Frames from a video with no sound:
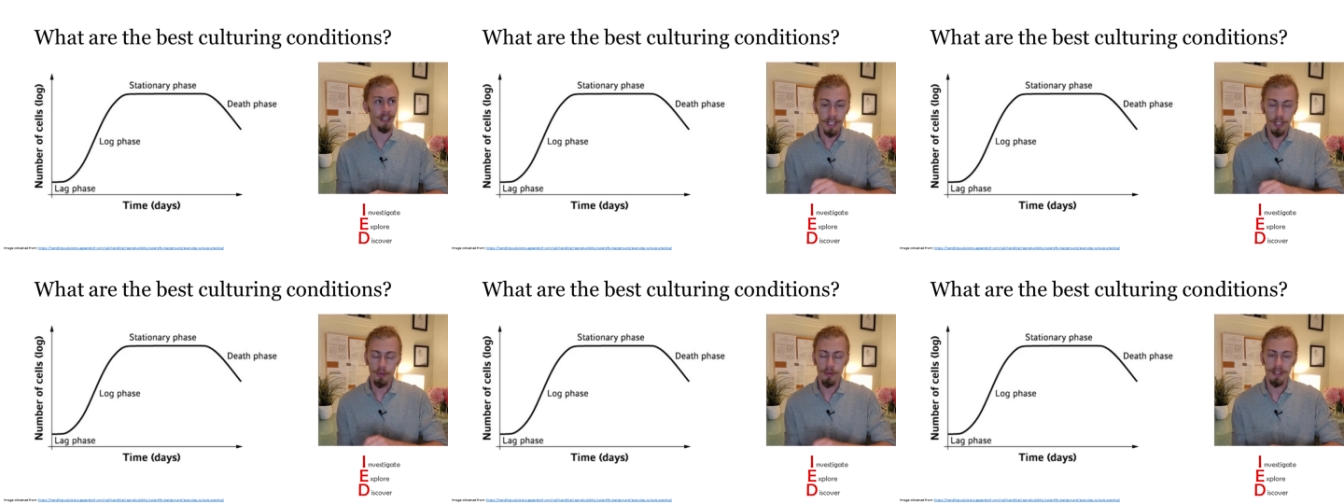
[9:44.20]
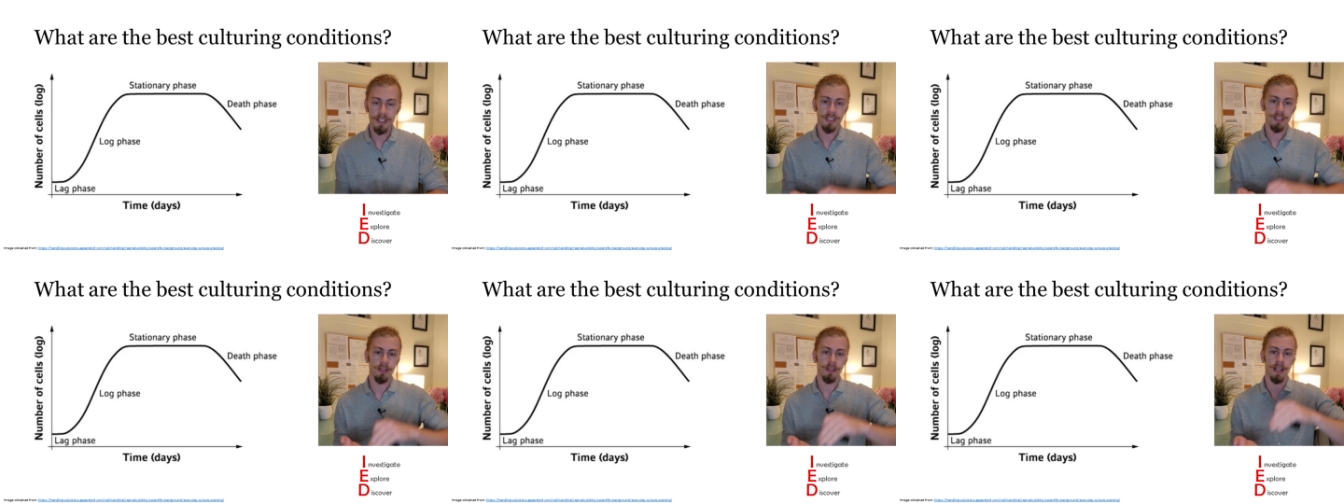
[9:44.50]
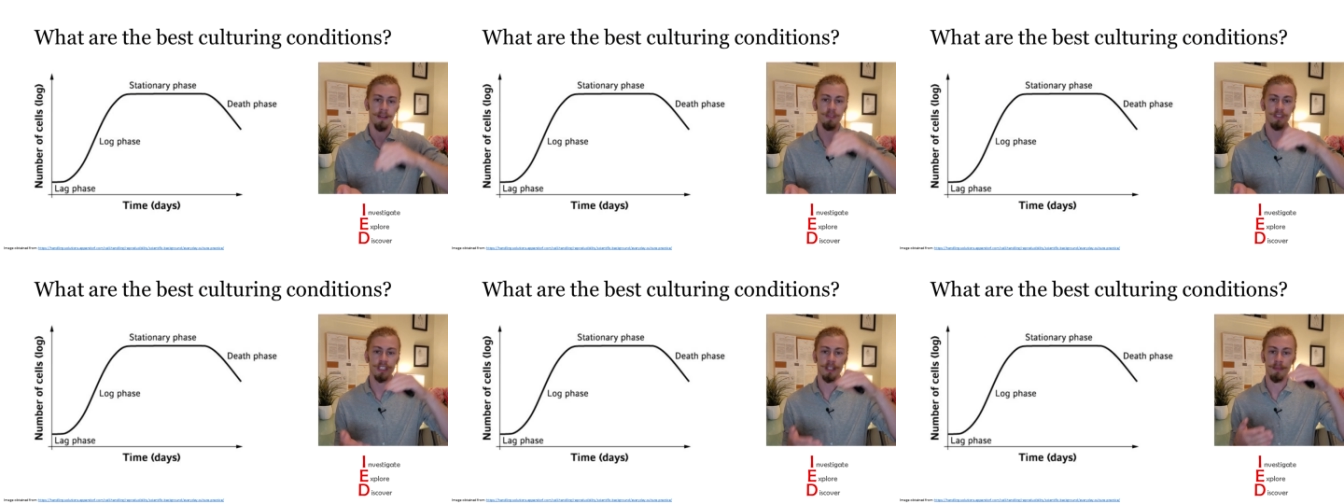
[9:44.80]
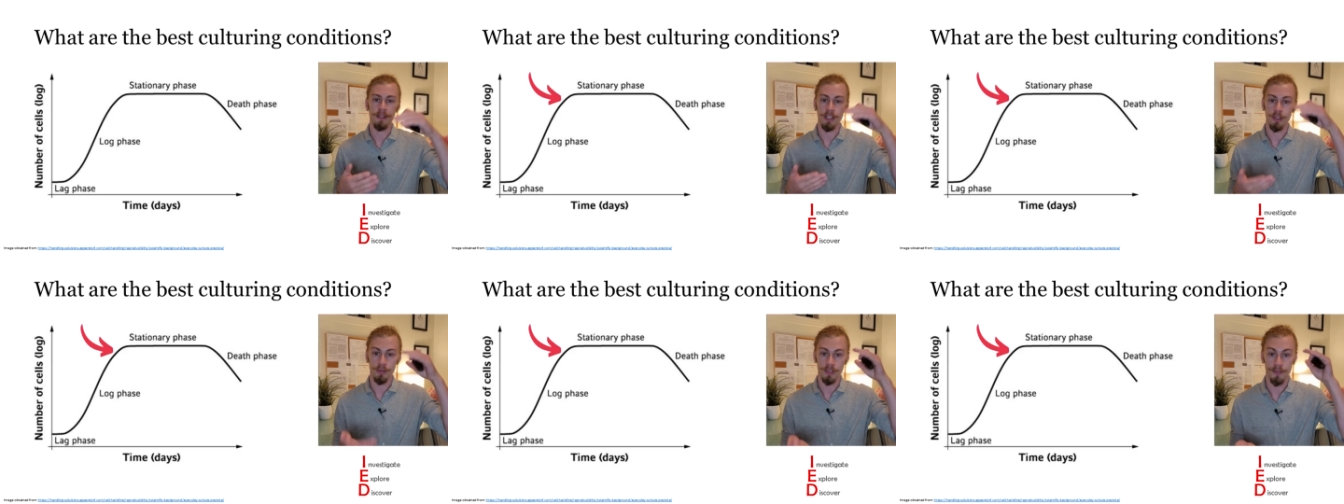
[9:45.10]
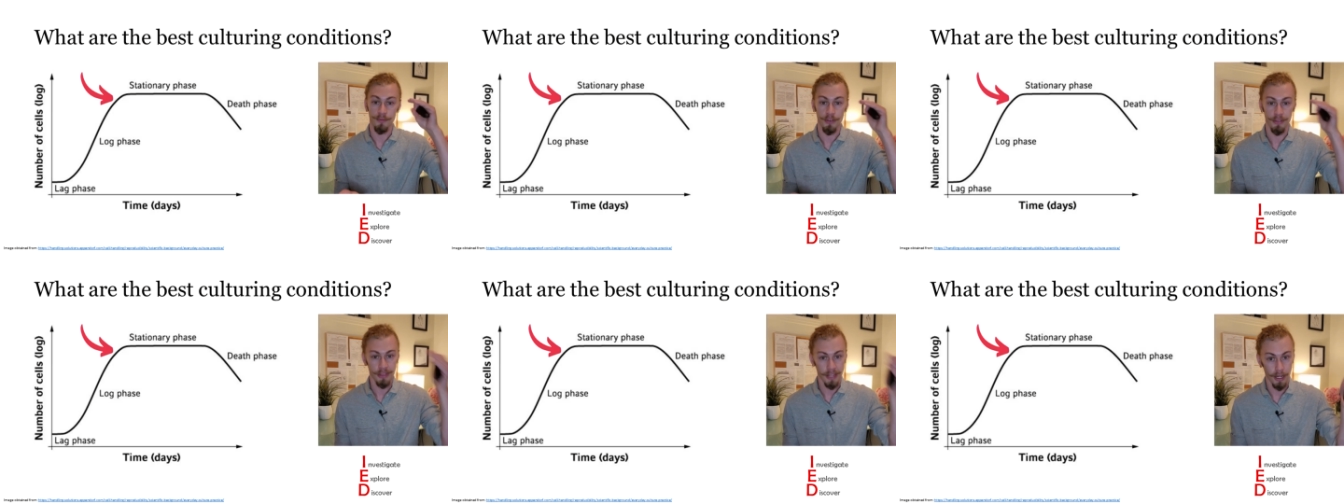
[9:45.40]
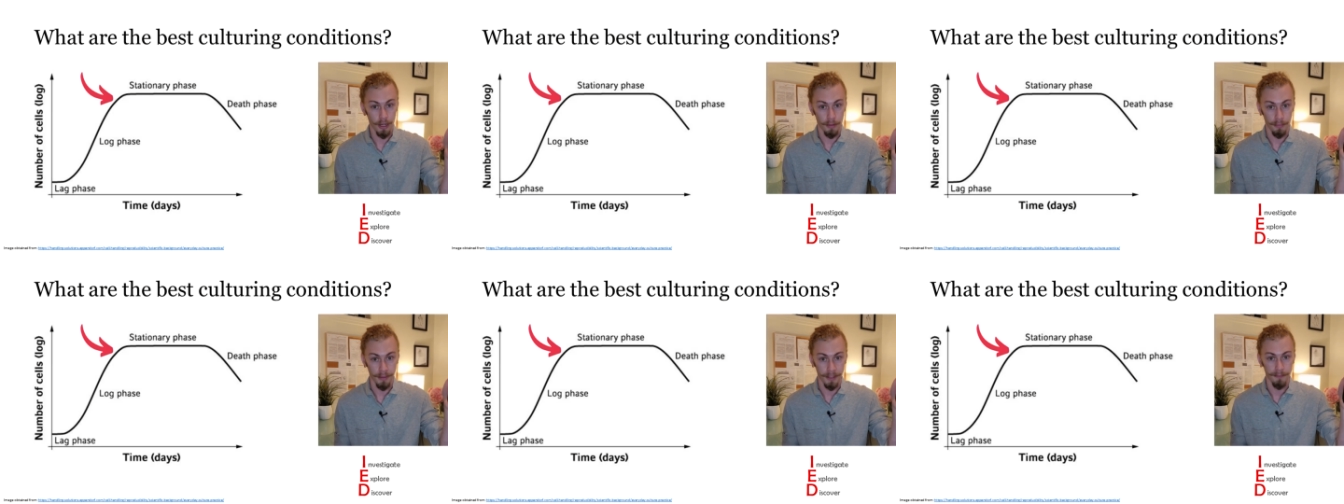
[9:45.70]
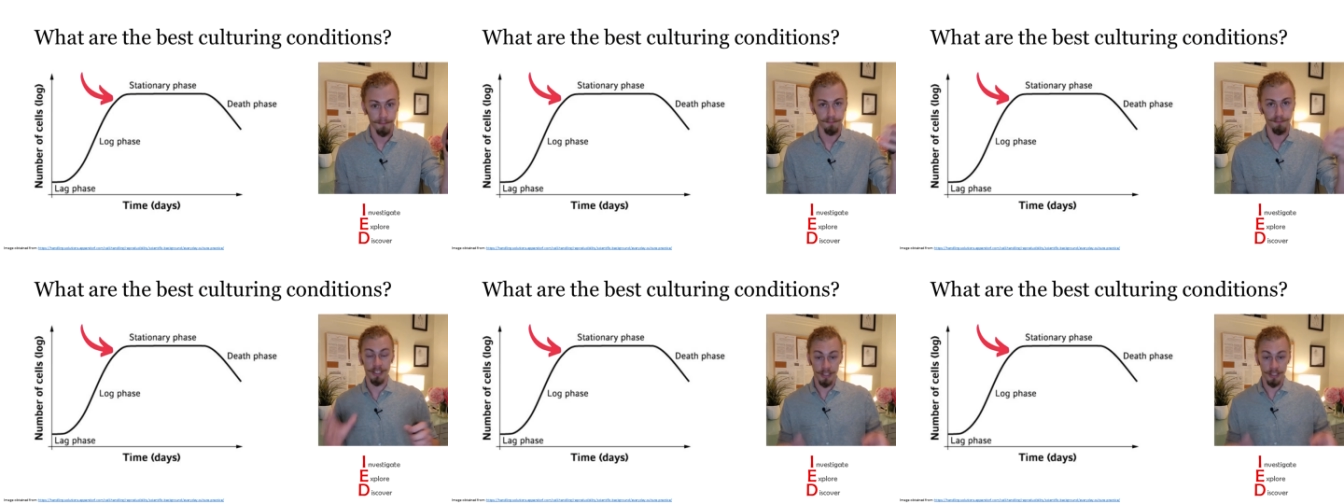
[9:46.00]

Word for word: increase their levels to be used for therapy?